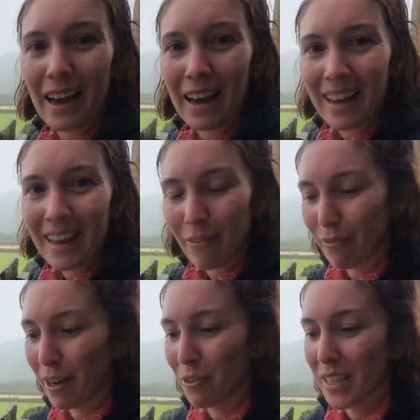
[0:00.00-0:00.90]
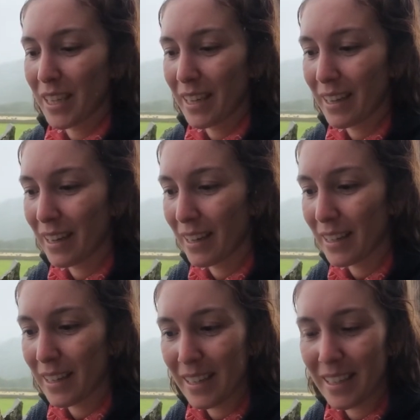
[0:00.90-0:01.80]
I found a
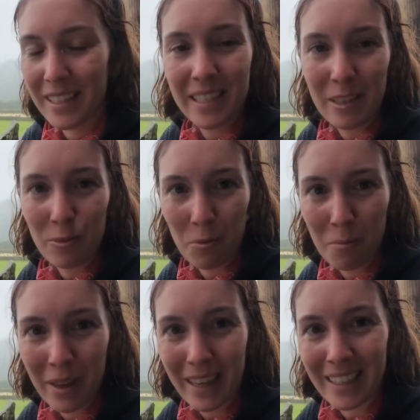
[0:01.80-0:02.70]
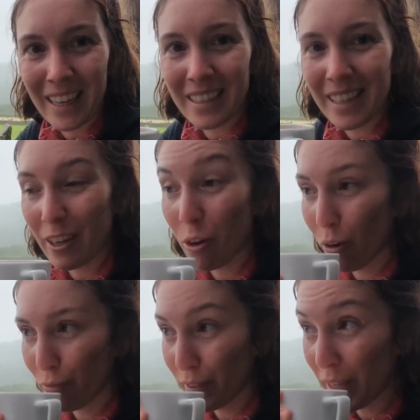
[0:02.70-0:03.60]
little tea room and got a
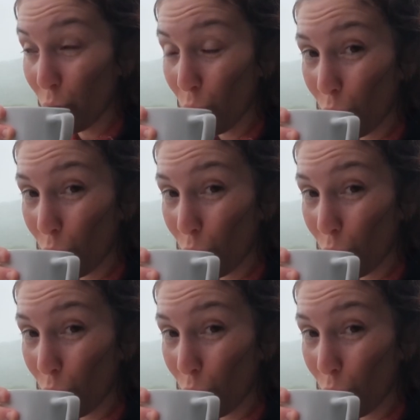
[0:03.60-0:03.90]
coffee.